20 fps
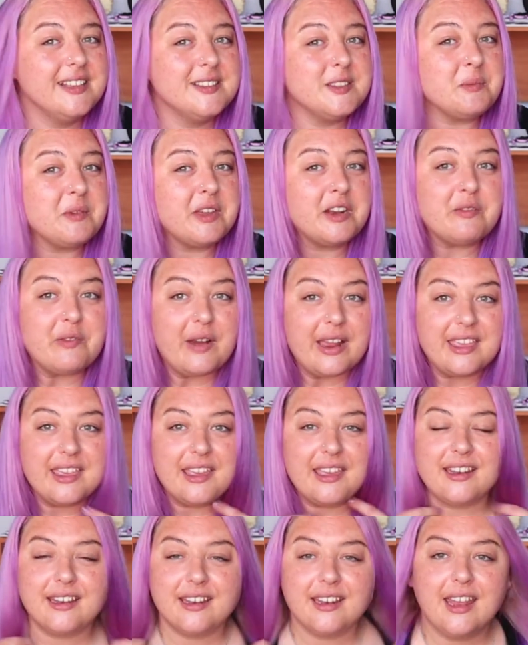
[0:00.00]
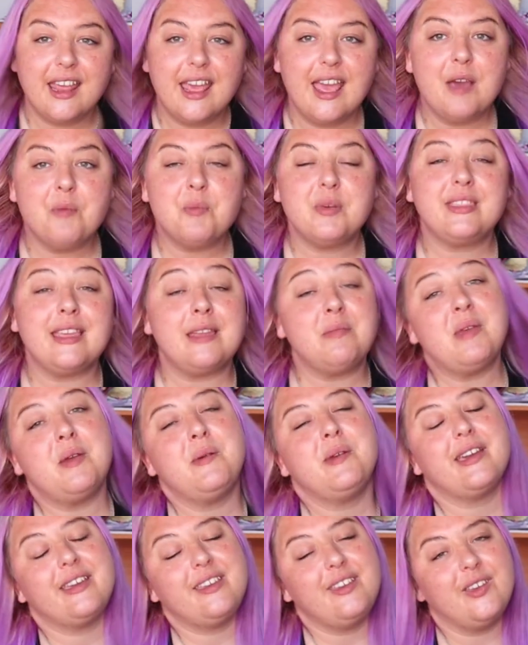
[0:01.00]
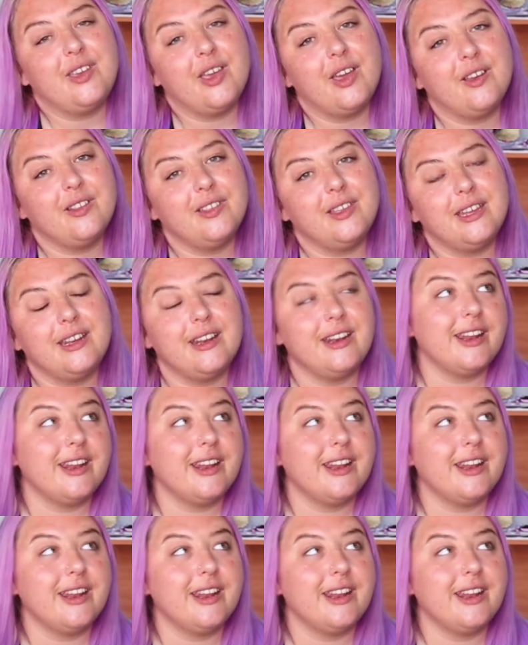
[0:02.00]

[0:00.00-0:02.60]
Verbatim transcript: So I'm going to wreck it. But then maybe I can curl it